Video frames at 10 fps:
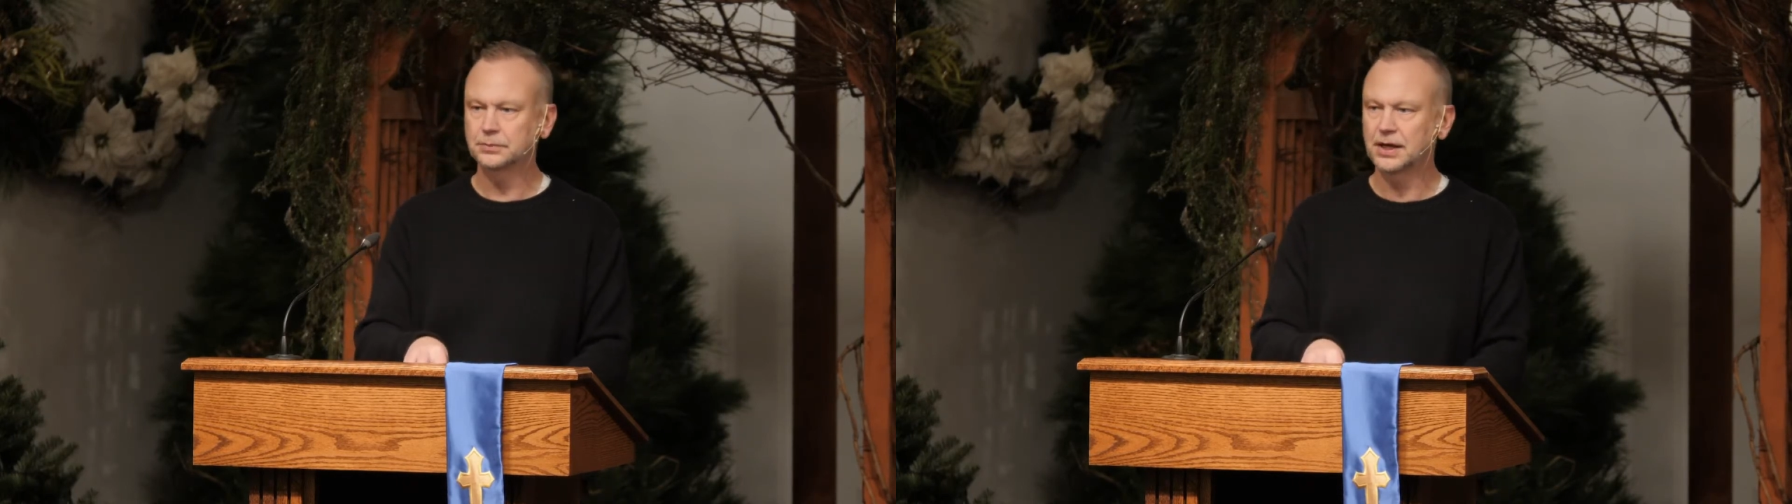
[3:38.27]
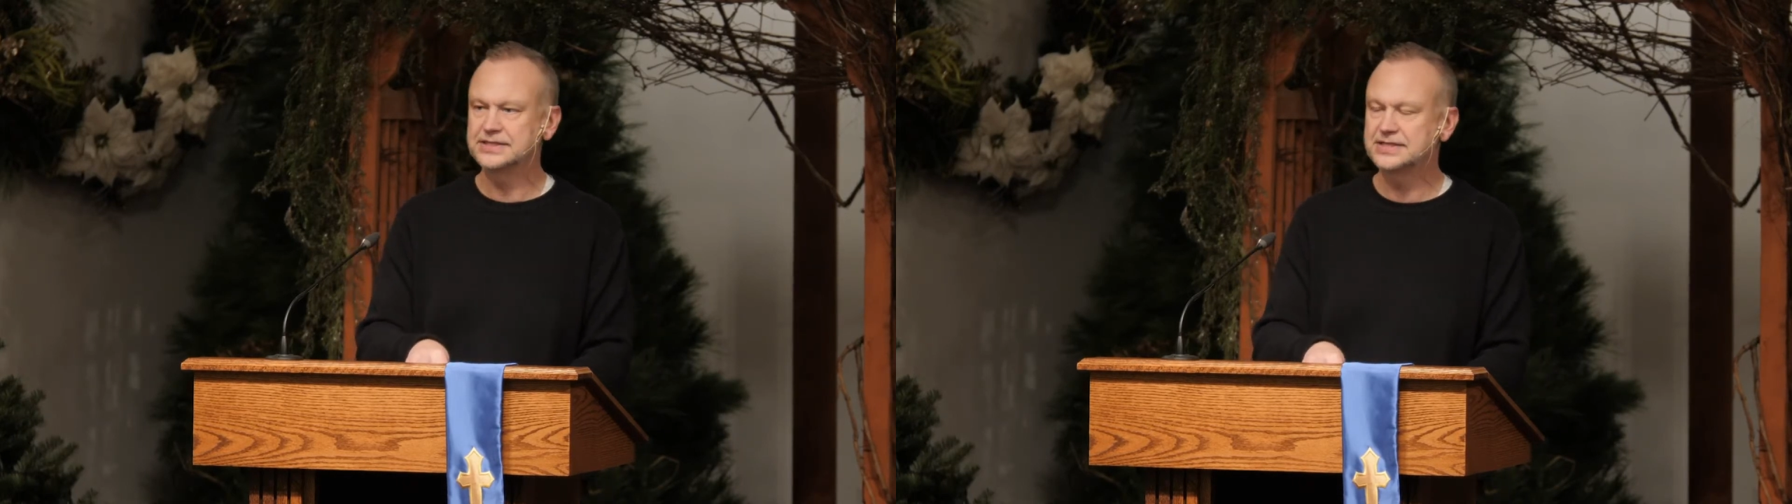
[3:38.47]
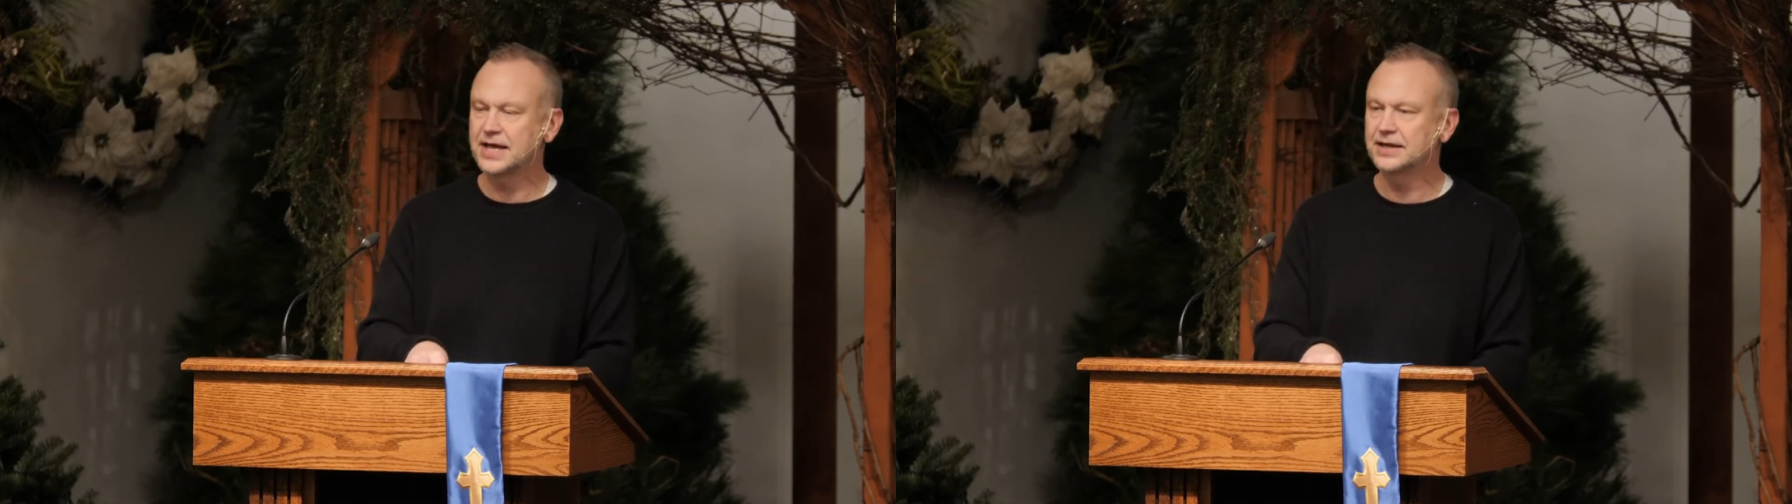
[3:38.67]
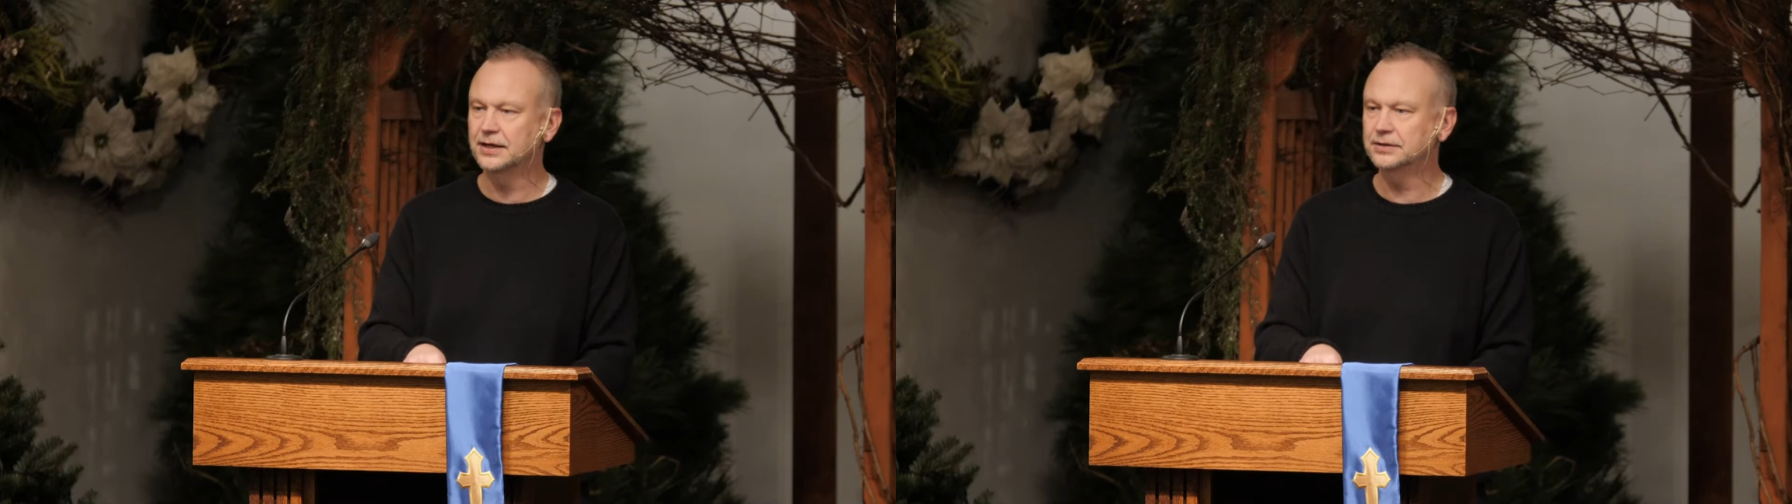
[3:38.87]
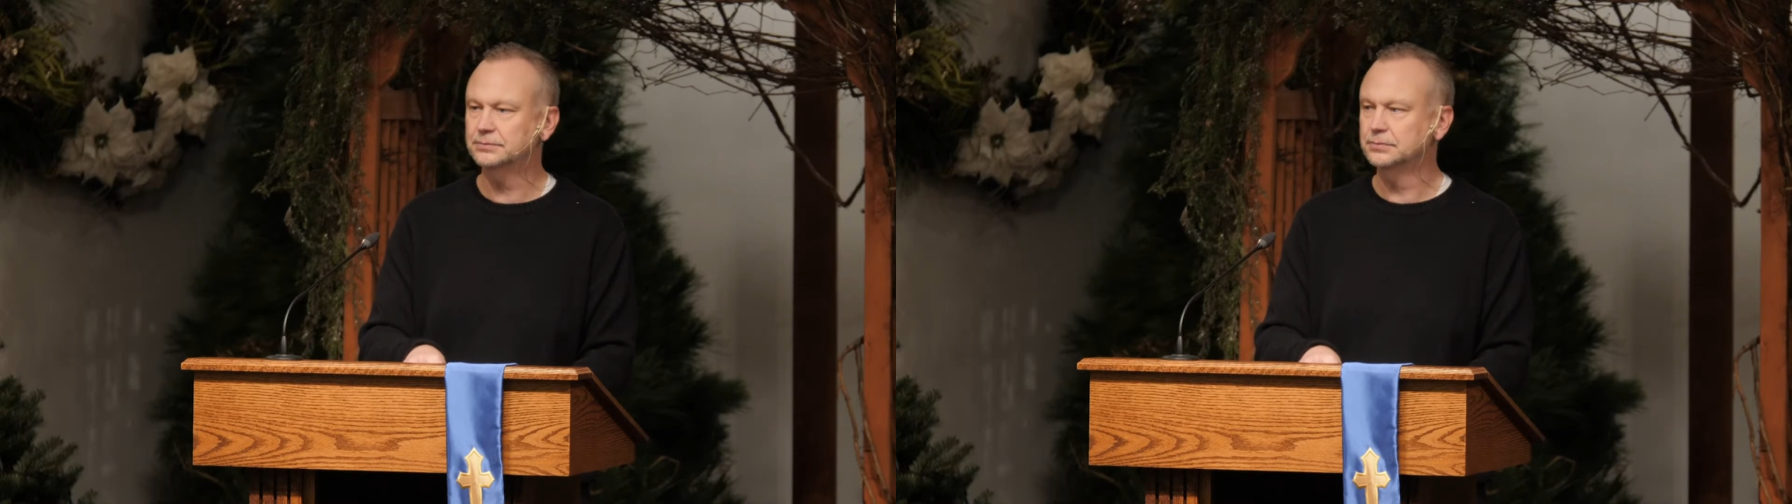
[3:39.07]

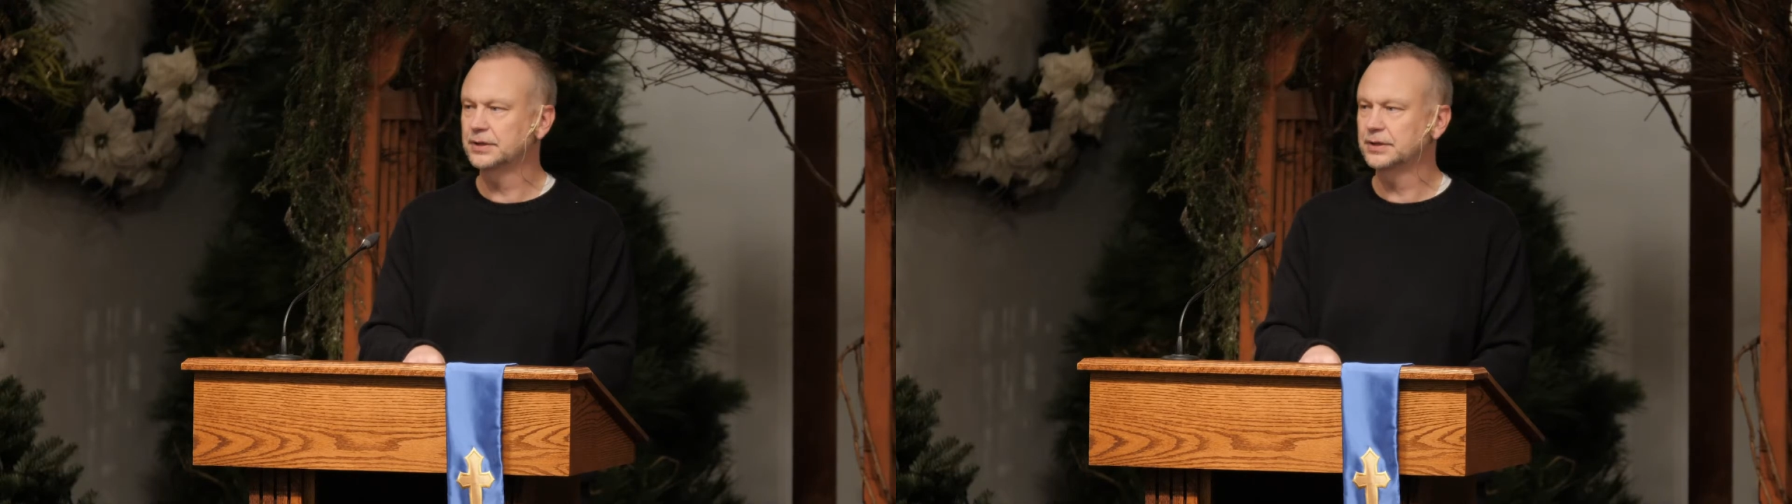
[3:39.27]
Isaiah